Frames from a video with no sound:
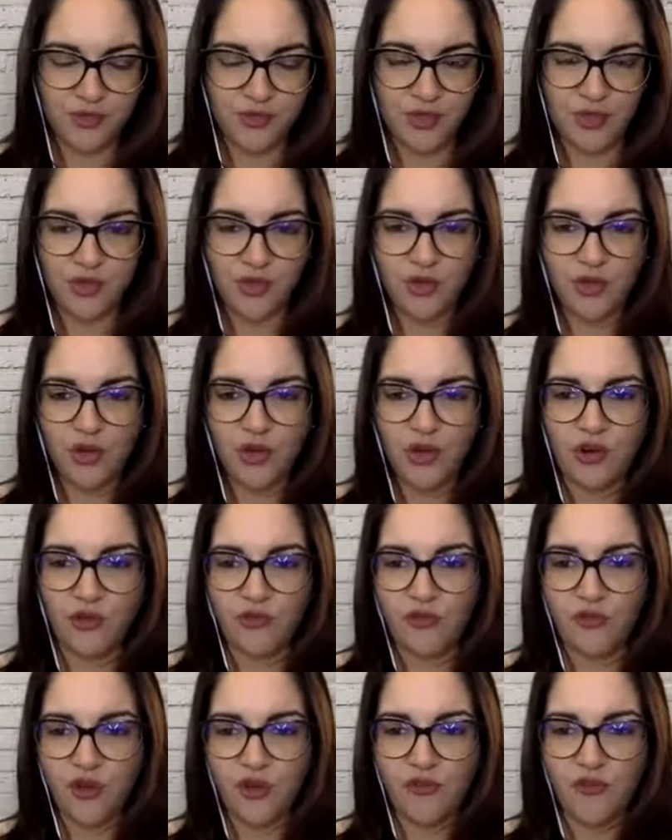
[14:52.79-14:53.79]
So you no longer
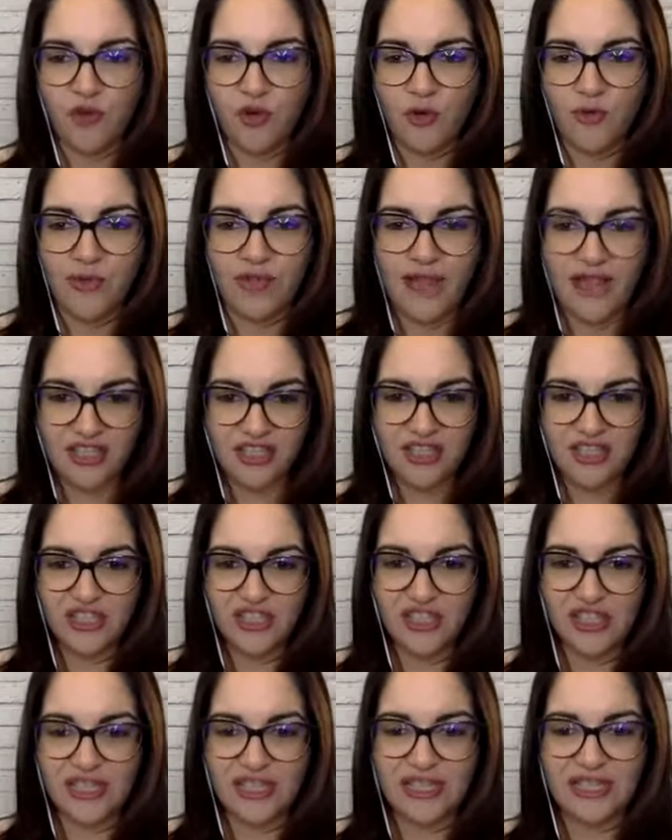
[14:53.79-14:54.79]
feel overwhelmed. I actually
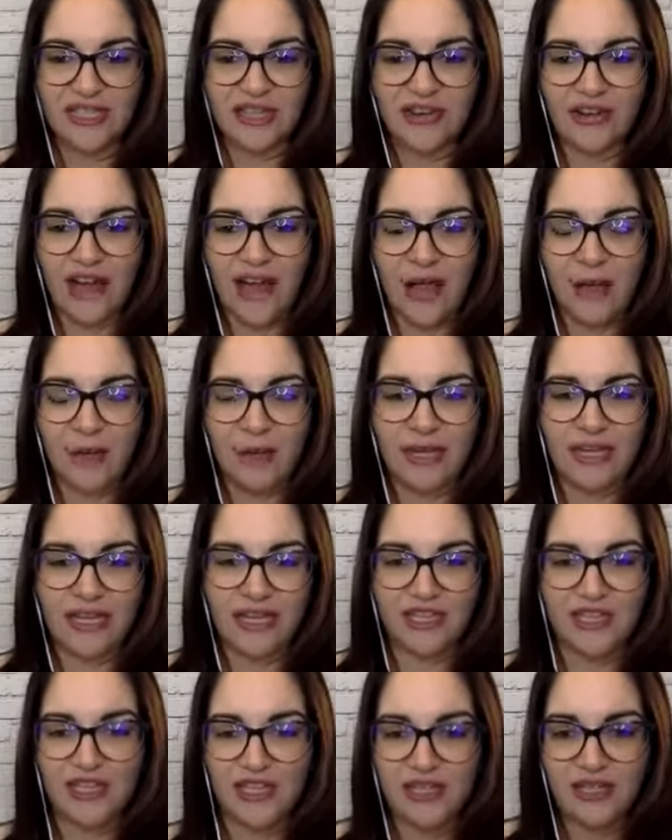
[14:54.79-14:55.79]
just cleared out my
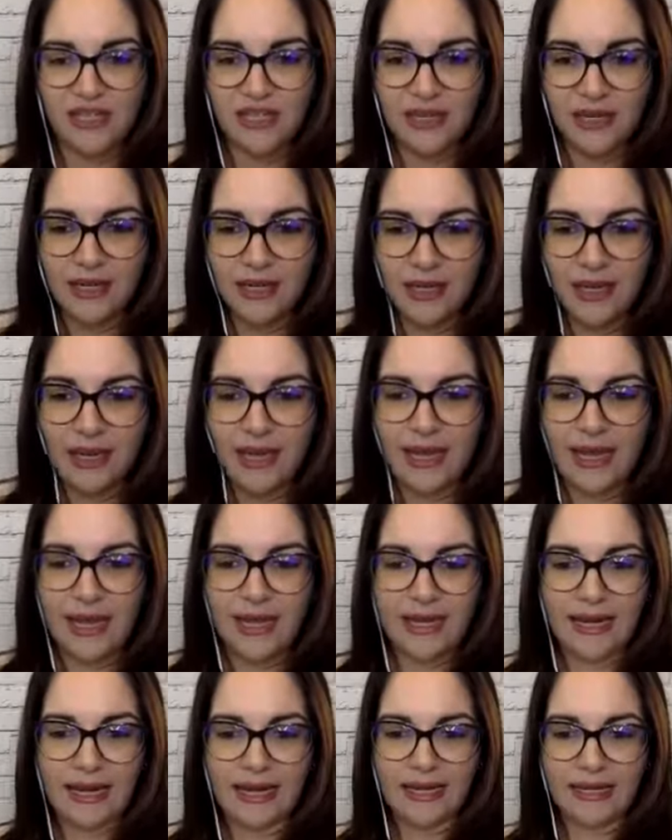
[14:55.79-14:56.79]
kitchen,
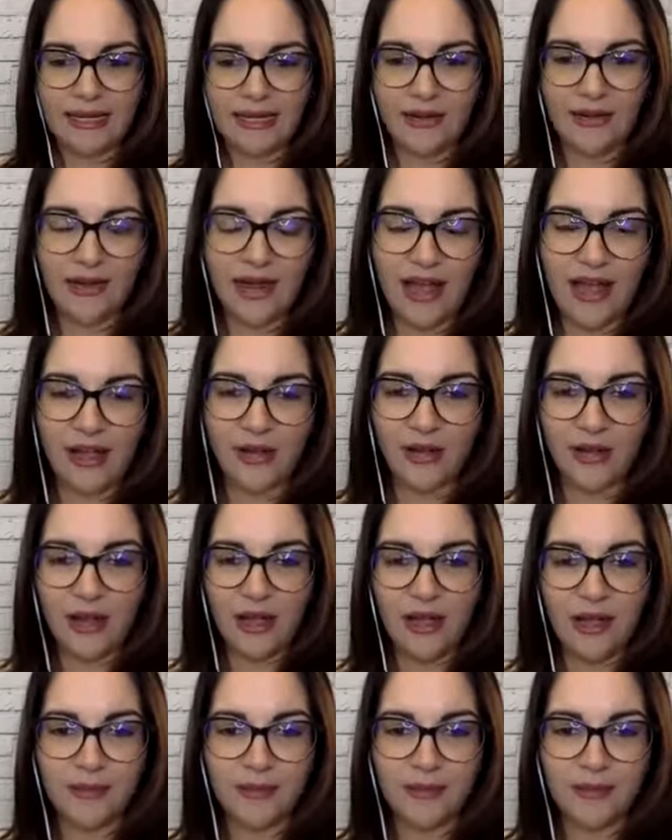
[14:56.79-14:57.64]
and I cleared out